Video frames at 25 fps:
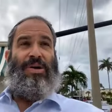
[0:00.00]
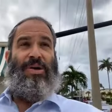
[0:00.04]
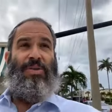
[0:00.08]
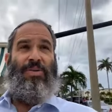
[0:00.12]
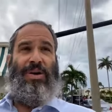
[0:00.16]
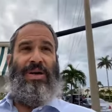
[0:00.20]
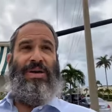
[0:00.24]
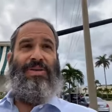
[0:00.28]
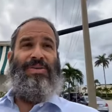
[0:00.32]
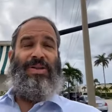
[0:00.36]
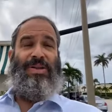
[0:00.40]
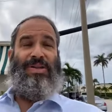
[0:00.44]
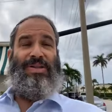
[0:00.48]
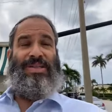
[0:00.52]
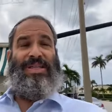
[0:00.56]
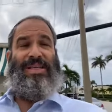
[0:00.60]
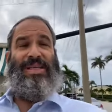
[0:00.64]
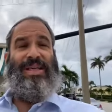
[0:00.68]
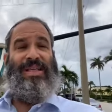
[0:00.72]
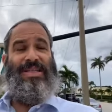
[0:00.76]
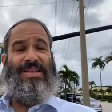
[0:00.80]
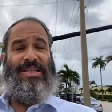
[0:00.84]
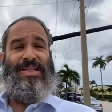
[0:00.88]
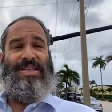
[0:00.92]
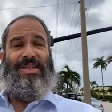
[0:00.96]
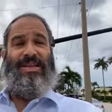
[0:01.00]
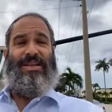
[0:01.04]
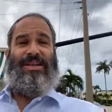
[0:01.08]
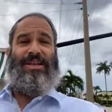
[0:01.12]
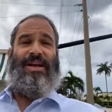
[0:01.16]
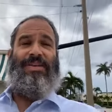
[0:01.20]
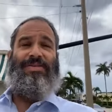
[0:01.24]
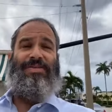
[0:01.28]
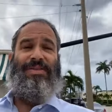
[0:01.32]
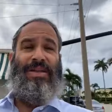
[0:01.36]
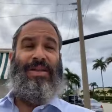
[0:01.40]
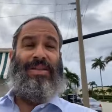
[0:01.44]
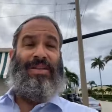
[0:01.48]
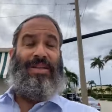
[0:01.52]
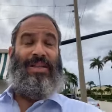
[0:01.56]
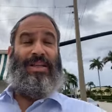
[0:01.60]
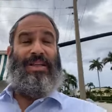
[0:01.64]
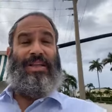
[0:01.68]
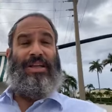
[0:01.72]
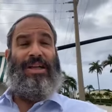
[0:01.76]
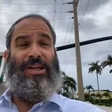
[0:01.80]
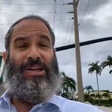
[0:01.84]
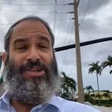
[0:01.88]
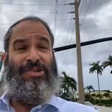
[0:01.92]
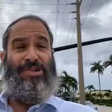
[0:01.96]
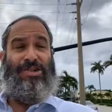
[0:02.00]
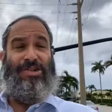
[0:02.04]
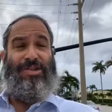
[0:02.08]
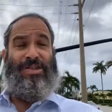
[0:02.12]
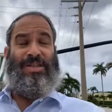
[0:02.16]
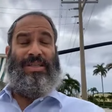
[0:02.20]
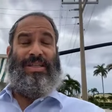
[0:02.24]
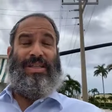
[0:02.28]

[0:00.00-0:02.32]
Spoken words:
But one of those kids is a lovely teenager,